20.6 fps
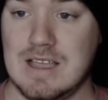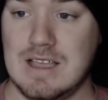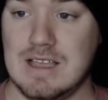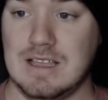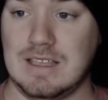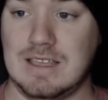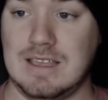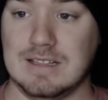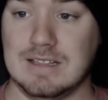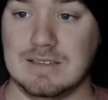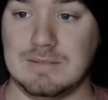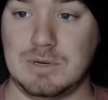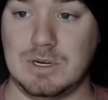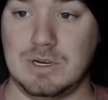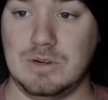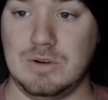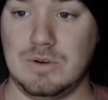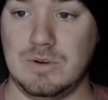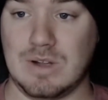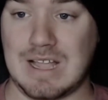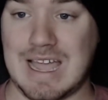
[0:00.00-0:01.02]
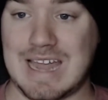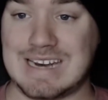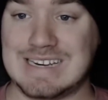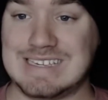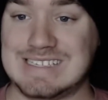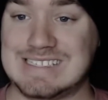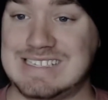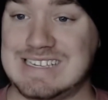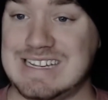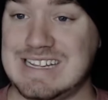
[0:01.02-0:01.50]
Killebrew got a
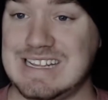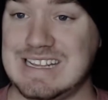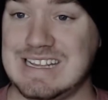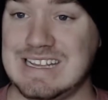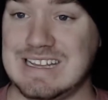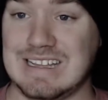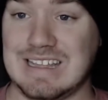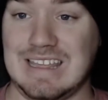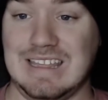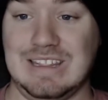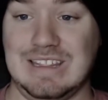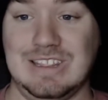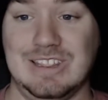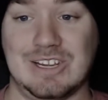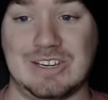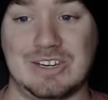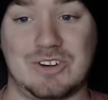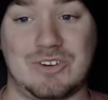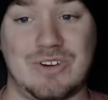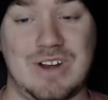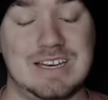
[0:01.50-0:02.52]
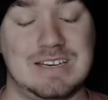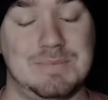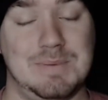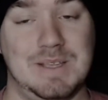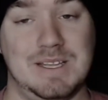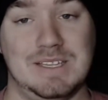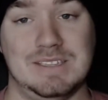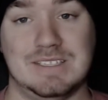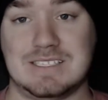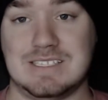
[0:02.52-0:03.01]
D. He looked great to
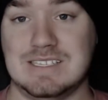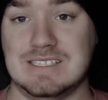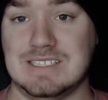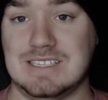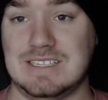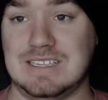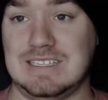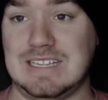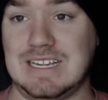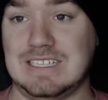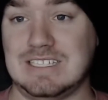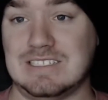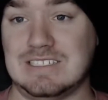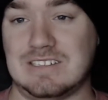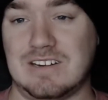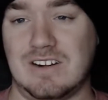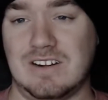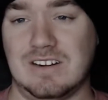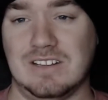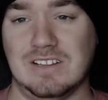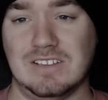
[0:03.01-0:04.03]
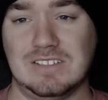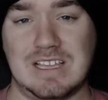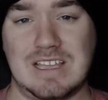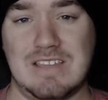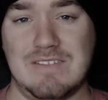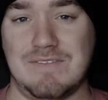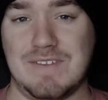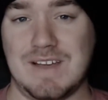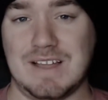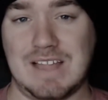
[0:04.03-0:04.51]
begin the season and then just looked like
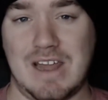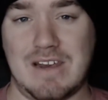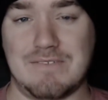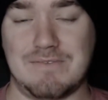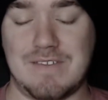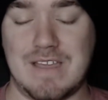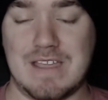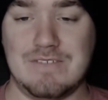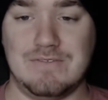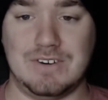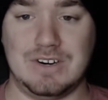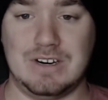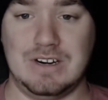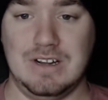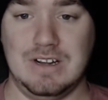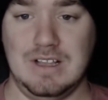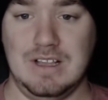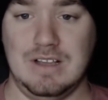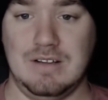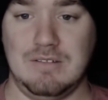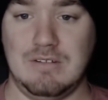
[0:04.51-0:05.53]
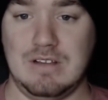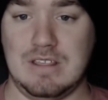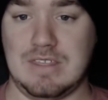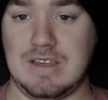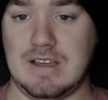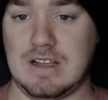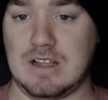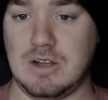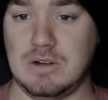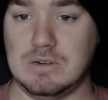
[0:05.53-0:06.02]
he fell out of favor
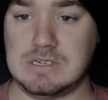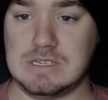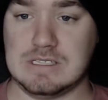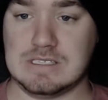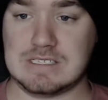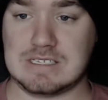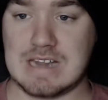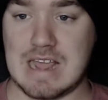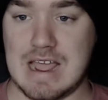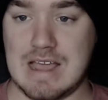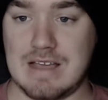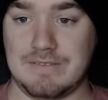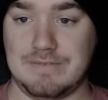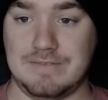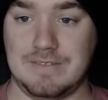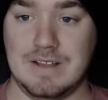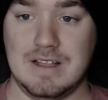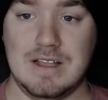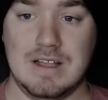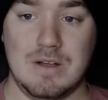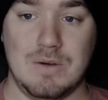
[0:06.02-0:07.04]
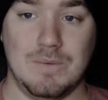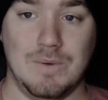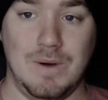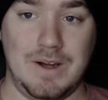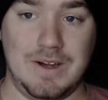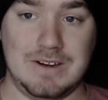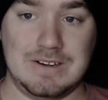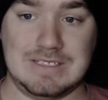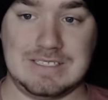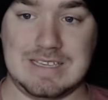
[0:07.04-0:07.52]
with coaching staff.
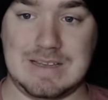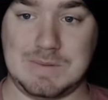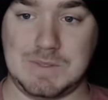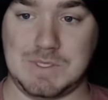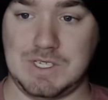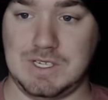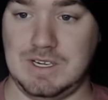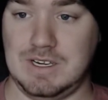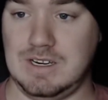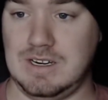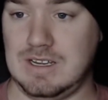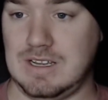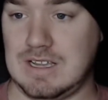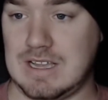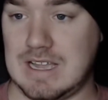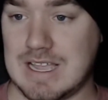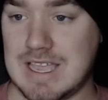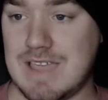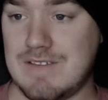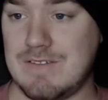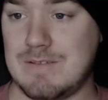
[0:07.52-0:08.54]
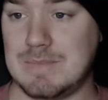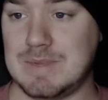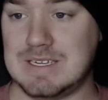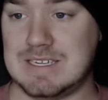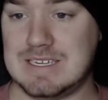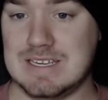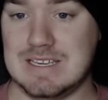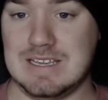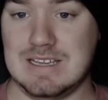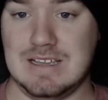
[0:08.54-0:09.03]
1 interception. I gave him a
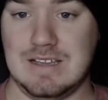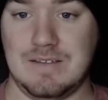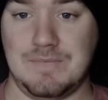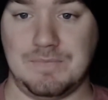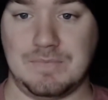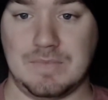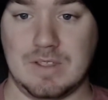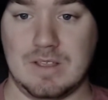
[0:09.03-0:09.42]
D.